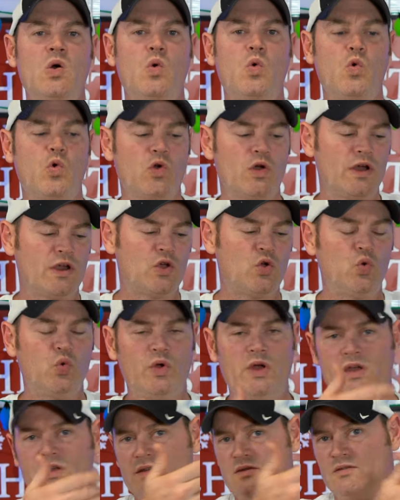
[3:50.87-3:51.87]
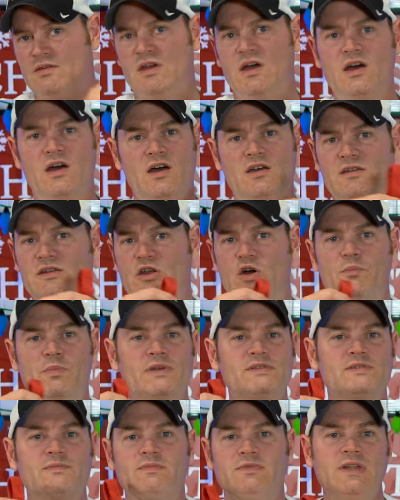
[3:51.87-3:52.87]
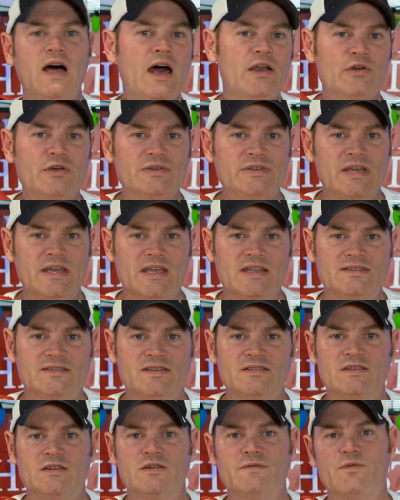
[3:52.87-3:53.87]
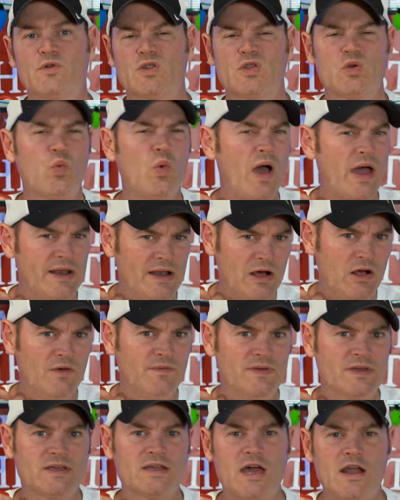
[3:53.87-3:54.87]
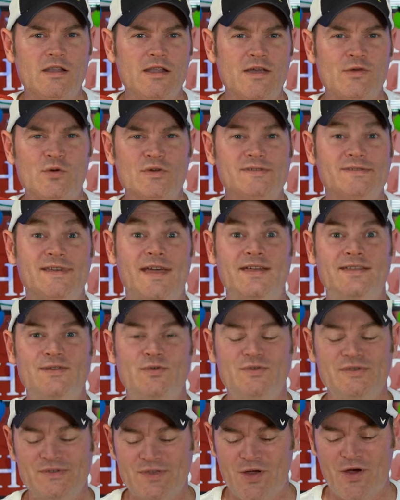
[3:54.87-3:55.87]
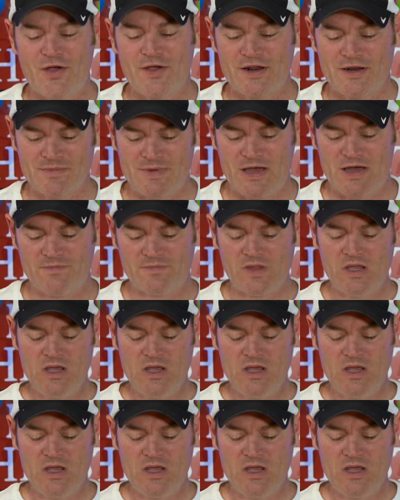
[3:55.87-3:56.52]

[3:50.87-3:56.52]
or a quick, uh, you know, put some lottery tickets in there for the white elephant, kind of like what Santa was talking about.